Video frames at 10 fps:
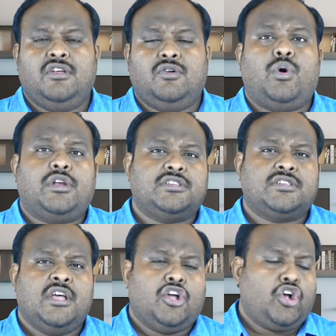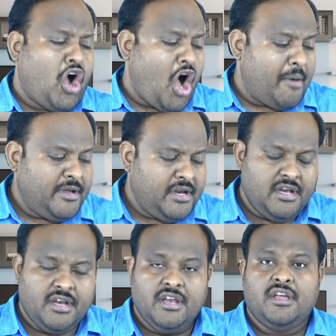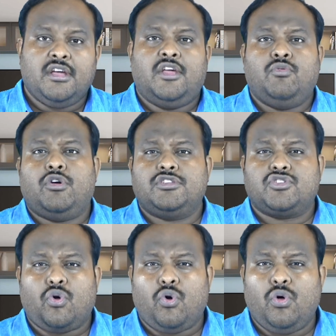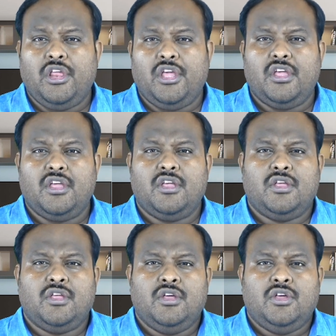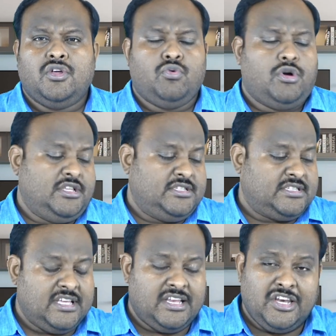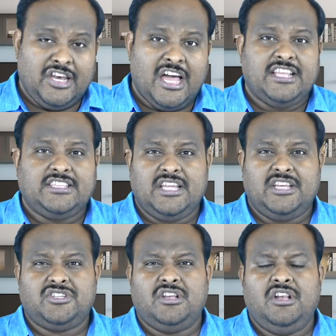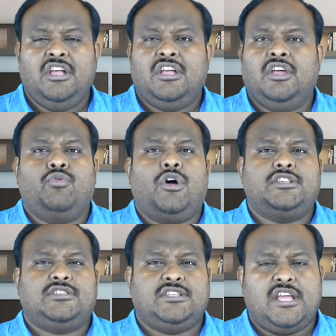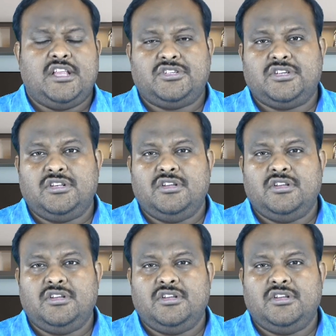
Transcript: what is common and what is holy, what is non essential and what is essential,